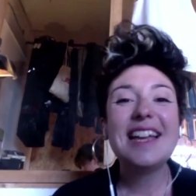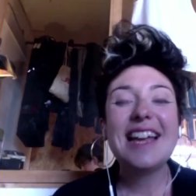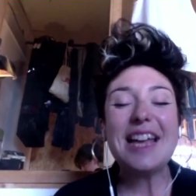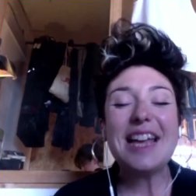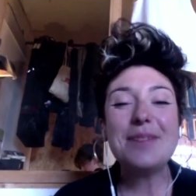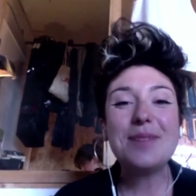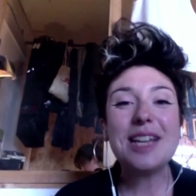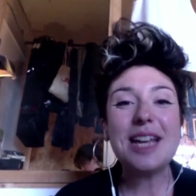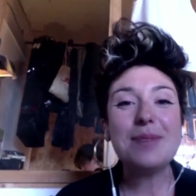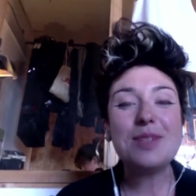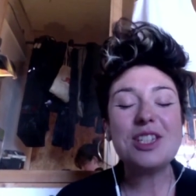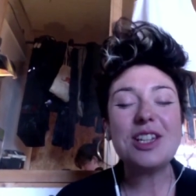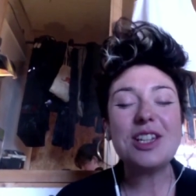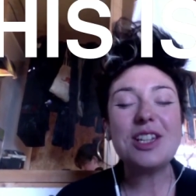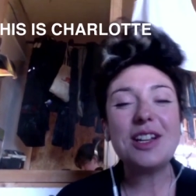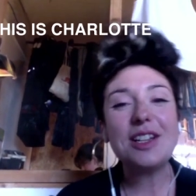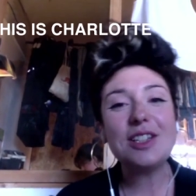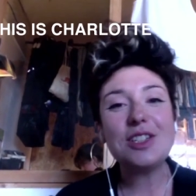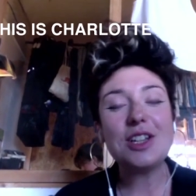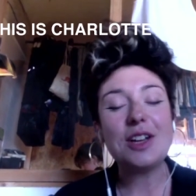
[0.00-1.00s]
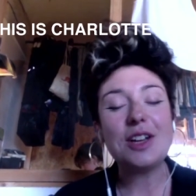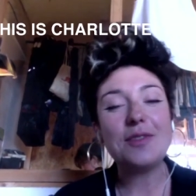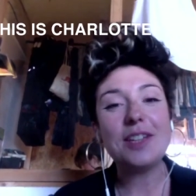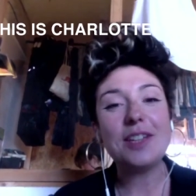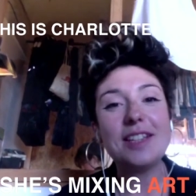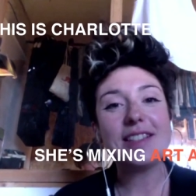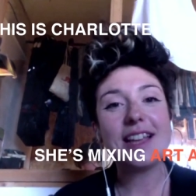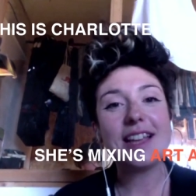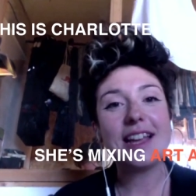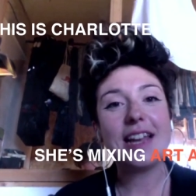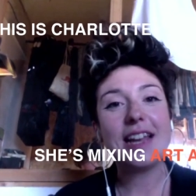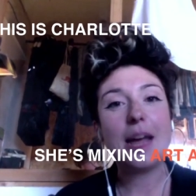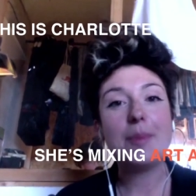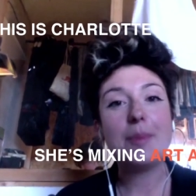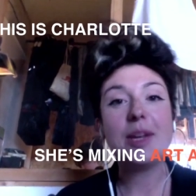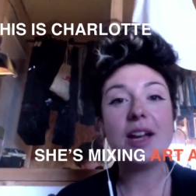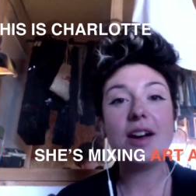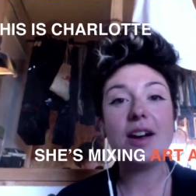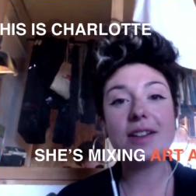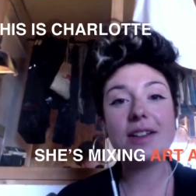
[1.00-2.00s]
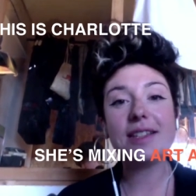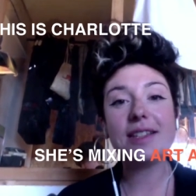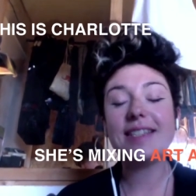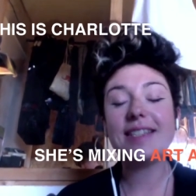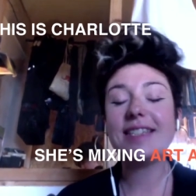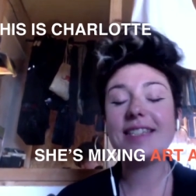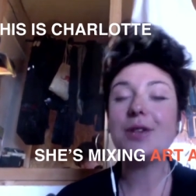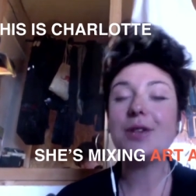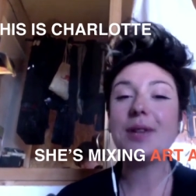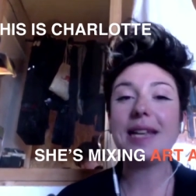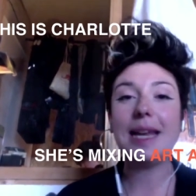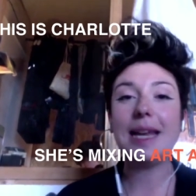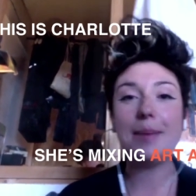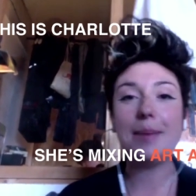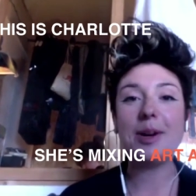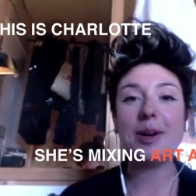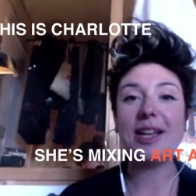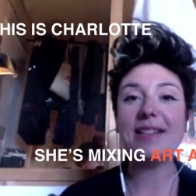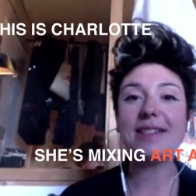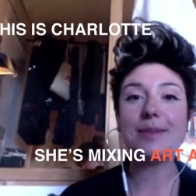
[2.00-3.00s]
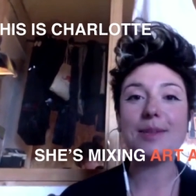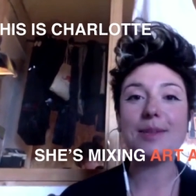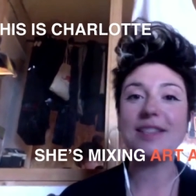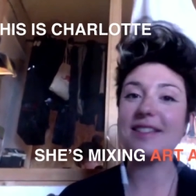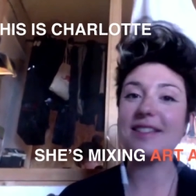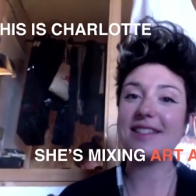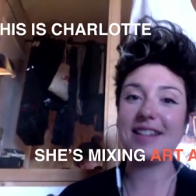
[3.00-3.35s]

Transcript: Hey, my name's Charlotte Jarvis, and I'm an artist who collaborates with